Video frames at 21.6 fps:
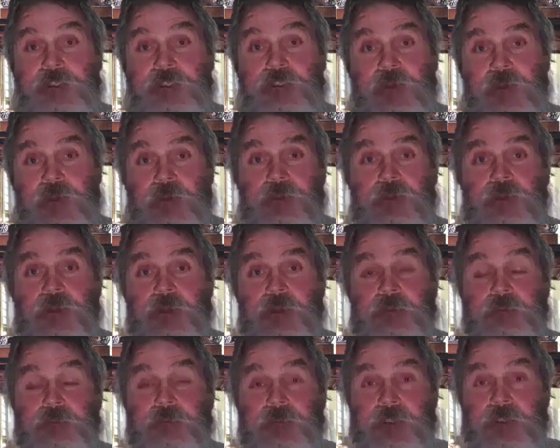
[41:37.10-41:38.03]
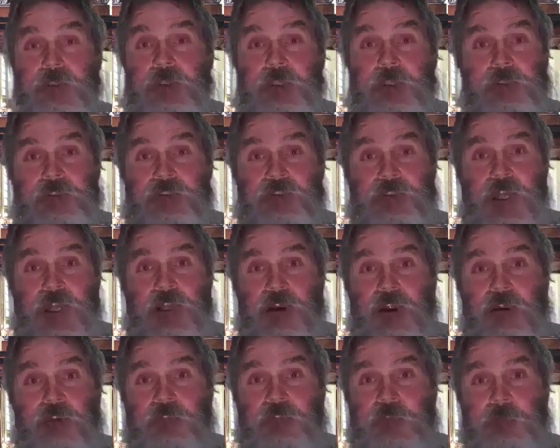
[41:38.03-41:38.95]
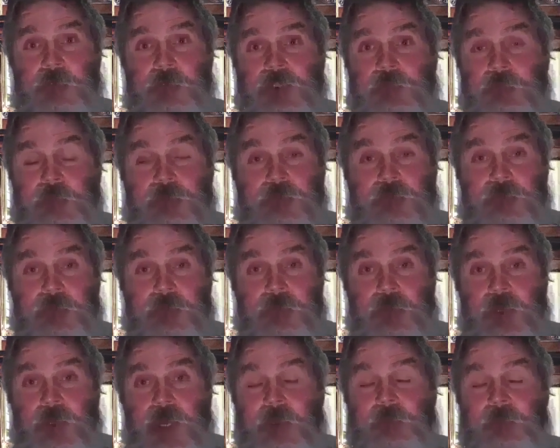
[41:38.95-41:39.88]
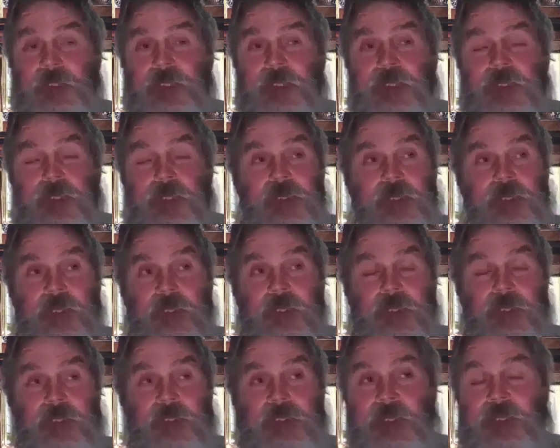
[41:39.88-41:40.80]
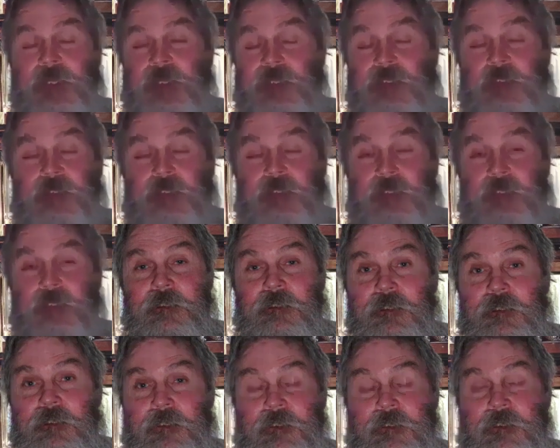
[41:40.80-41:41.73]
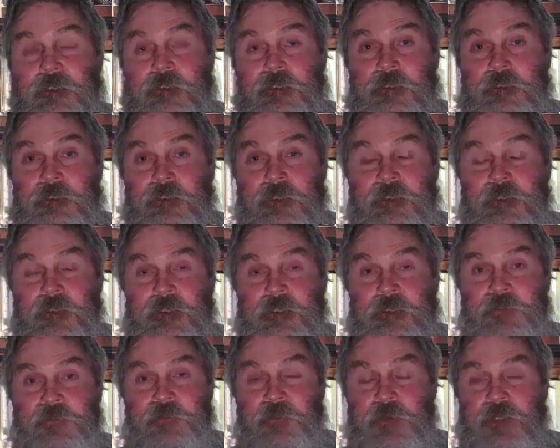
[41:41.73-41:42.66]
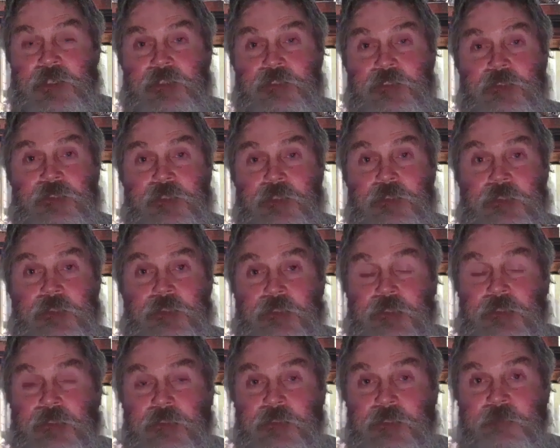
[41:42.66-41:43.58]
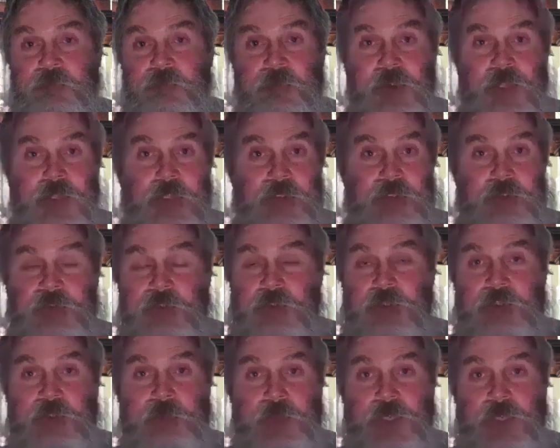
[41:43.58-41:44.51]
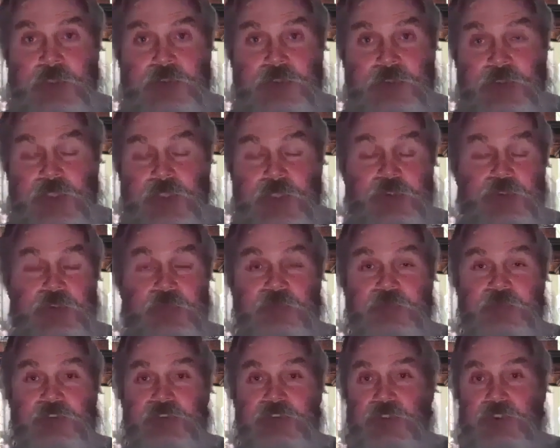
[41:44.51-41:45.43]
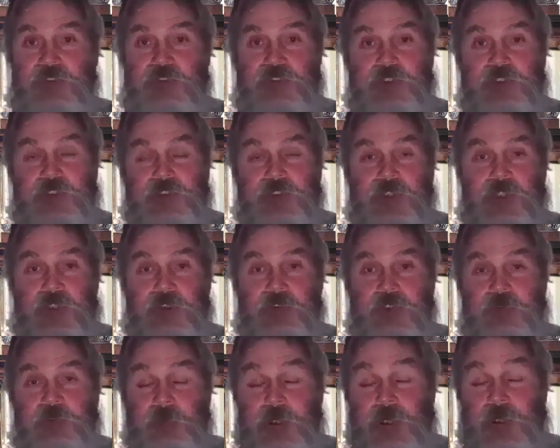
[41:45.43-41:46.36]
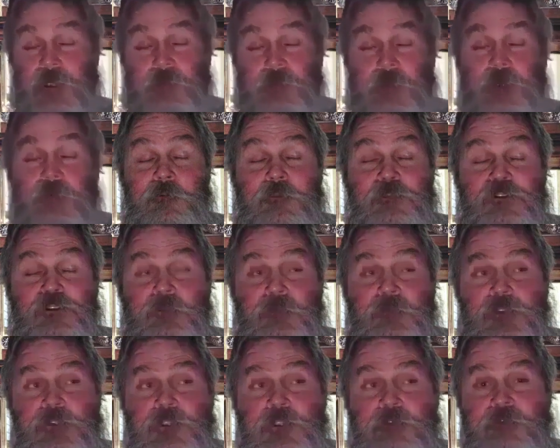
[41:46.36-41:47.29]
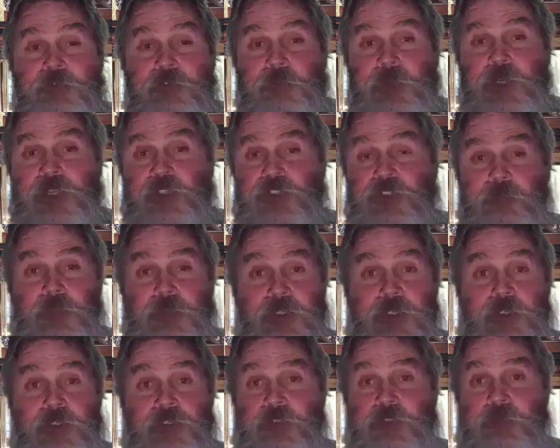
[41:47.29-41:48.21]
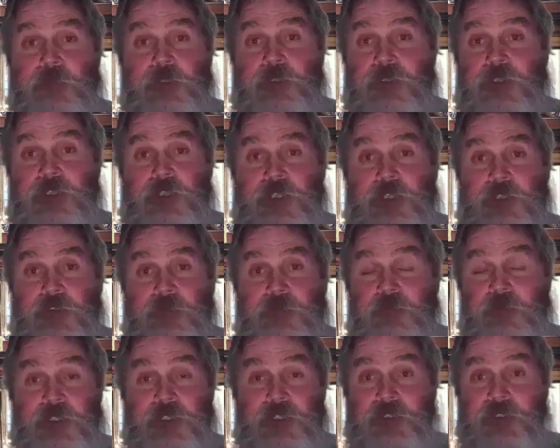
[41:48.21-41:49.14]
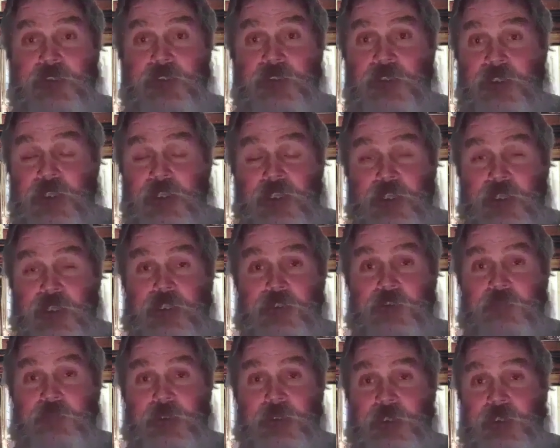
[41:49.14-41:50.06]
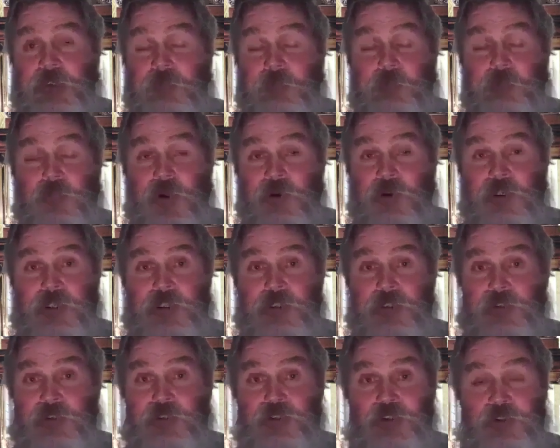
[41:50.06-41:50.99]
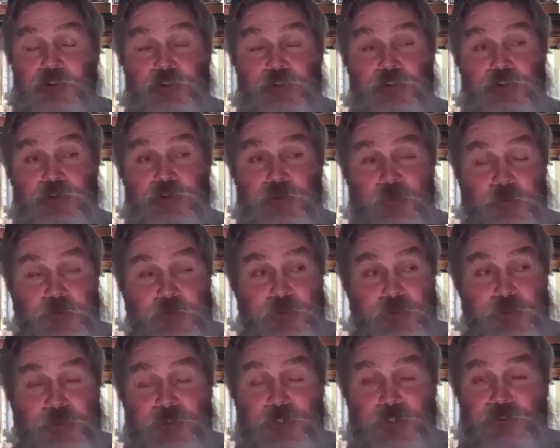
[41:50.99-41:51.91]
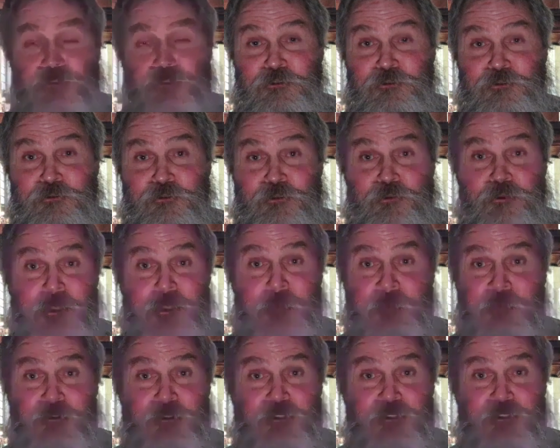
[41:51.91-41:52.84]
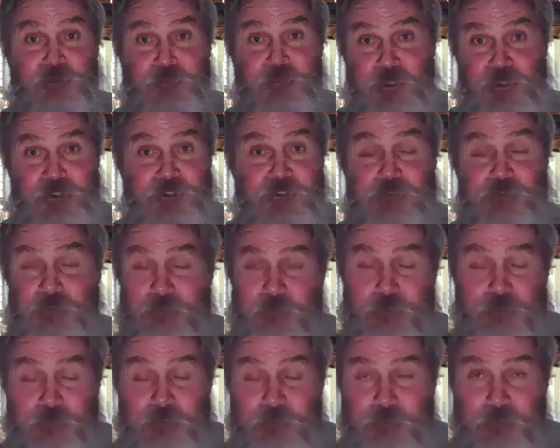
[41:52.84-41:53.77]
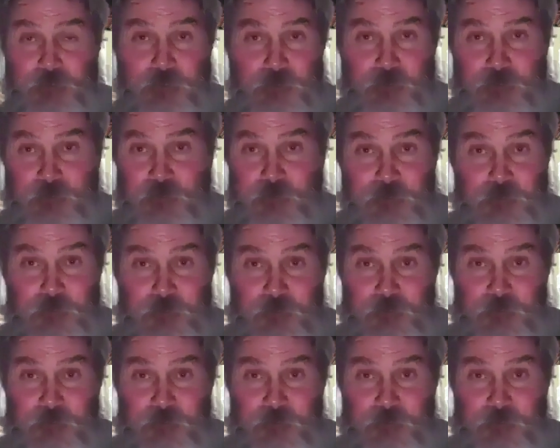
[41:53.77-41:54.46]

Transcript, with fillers: Murdered in the Holocaust. It's not all the people. I mean, again, his reasoning defies the imagination for such an intelligent man, a man with so much information, but his ability to reason is made, brought into sus extreme suspicion